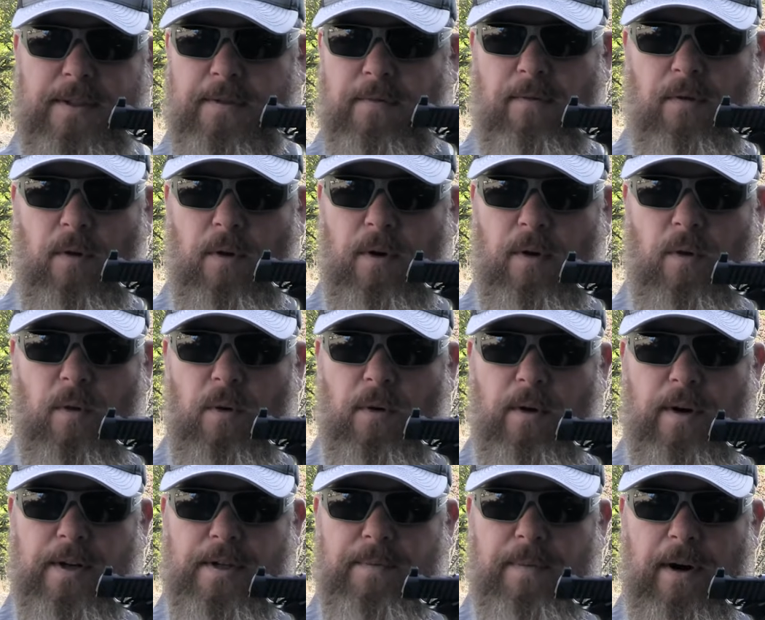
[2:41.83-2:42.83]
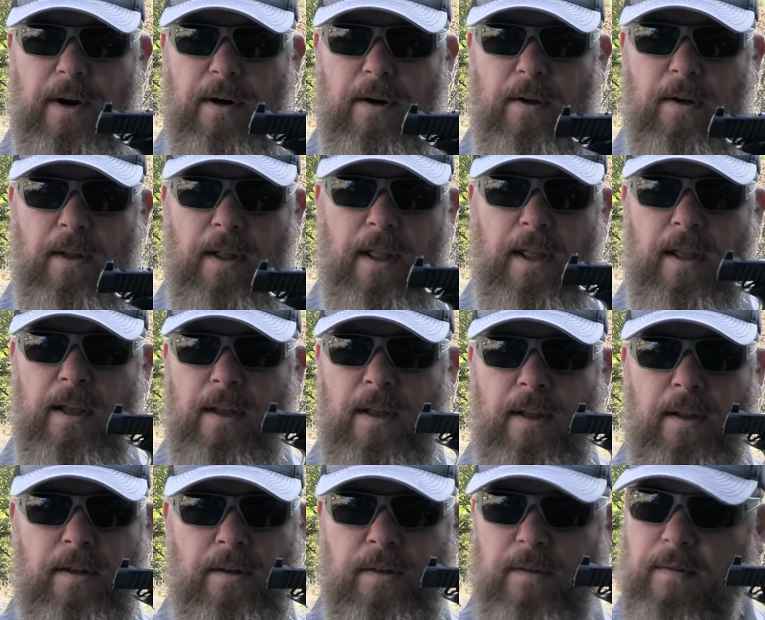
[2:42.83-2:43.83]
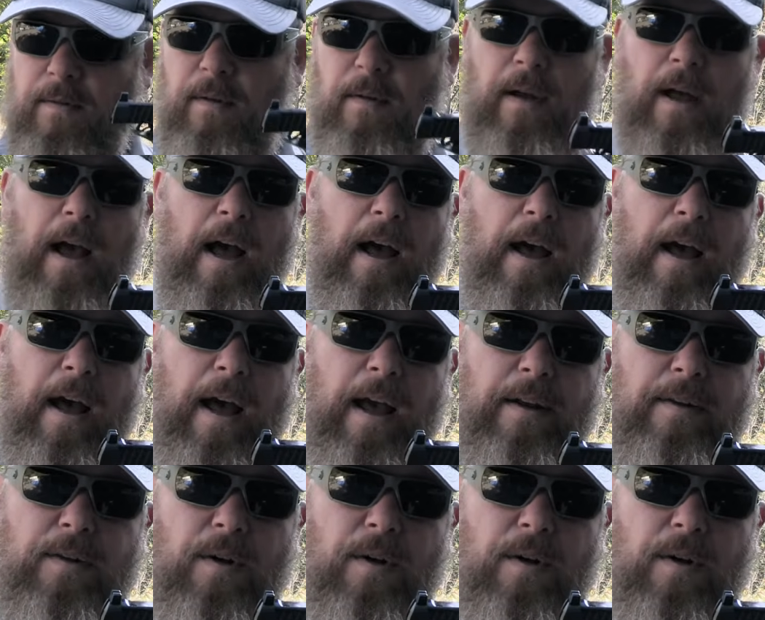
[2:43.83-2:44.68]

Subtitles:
it's a 4¼ inch barrel. I